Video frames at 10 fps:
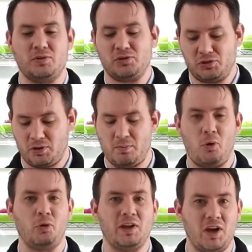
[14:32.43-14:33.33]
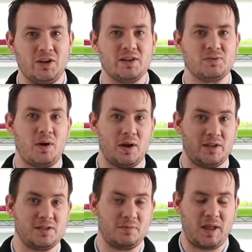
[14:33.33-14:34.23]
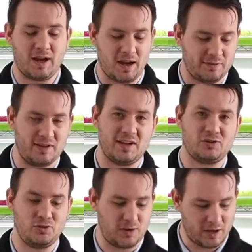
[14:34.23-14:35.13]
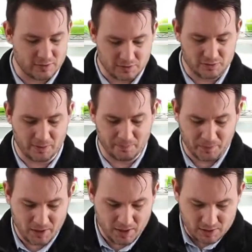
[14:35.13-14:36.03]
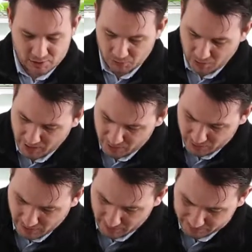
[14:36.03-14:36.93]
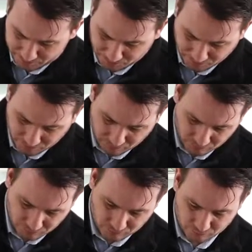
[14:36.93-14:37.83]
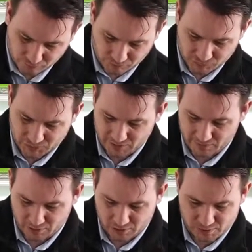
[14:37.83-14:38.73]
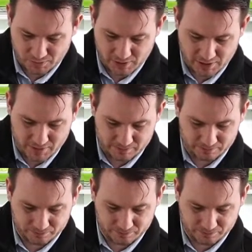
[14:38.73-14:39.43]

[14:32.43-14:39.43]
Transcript: start molding on us while it's in Blackout for the next 2 days. So we'll go ahead and do that. Give it a little spray here.